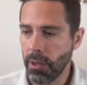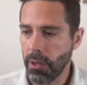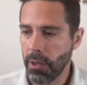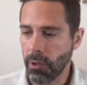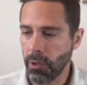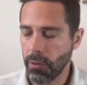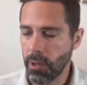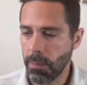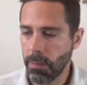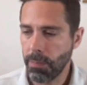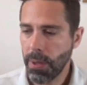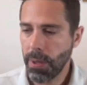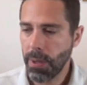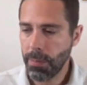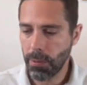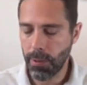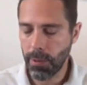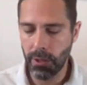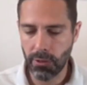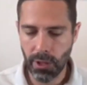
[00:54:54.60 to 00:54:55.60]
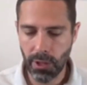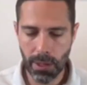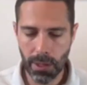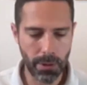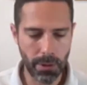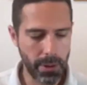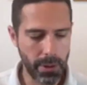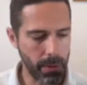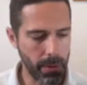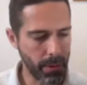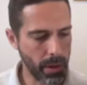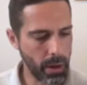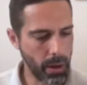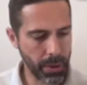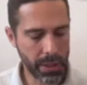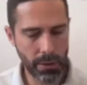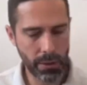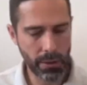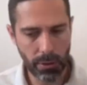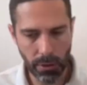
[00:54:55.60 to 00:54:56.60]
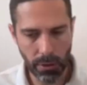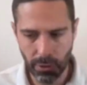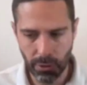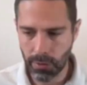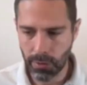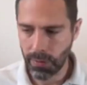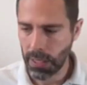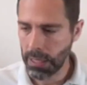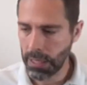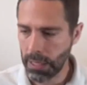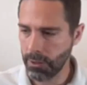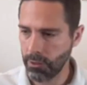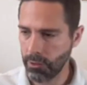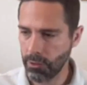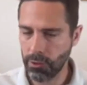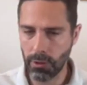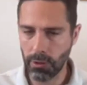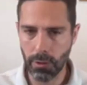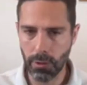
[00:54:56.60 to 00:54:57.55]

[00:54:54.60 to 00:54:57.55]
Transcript: so the people around the table, they were, oh, we can do the surveillance,